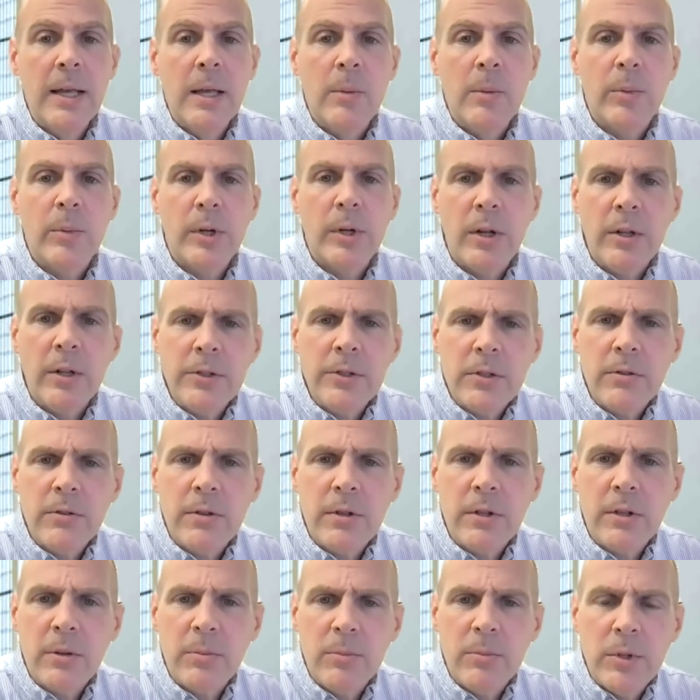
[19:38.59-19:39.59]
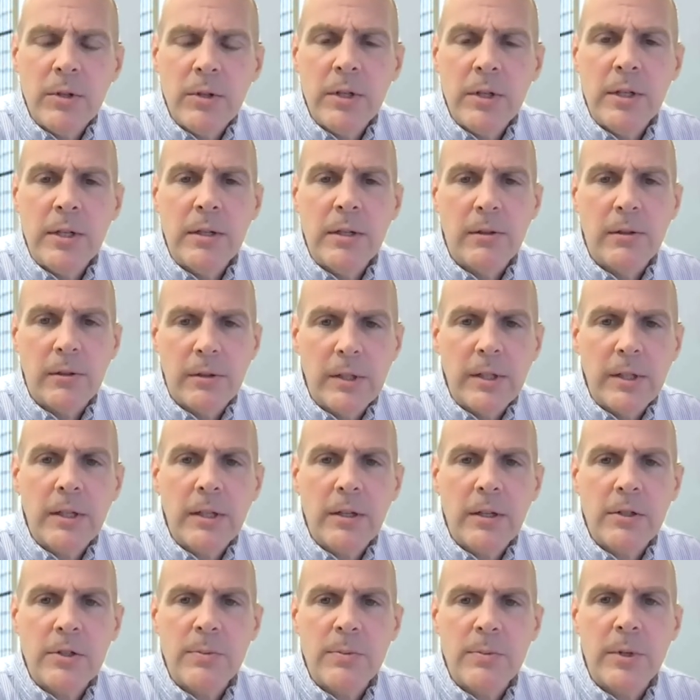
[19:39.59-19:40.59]
but also the community learning
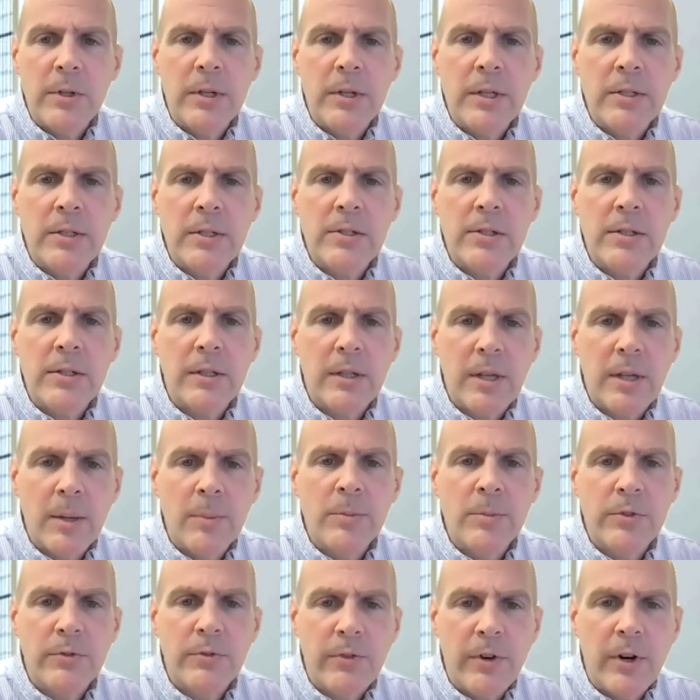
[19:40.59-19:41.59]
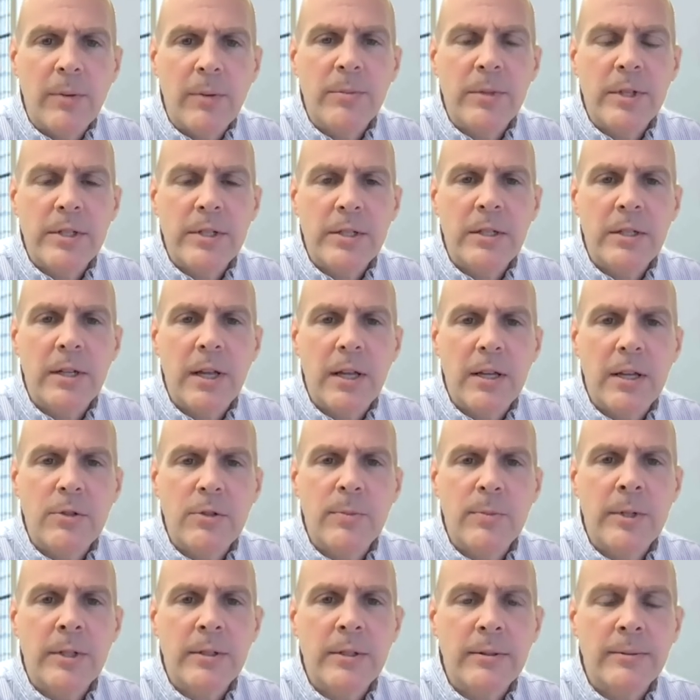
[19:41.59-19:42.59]
experience that comes from this engagement?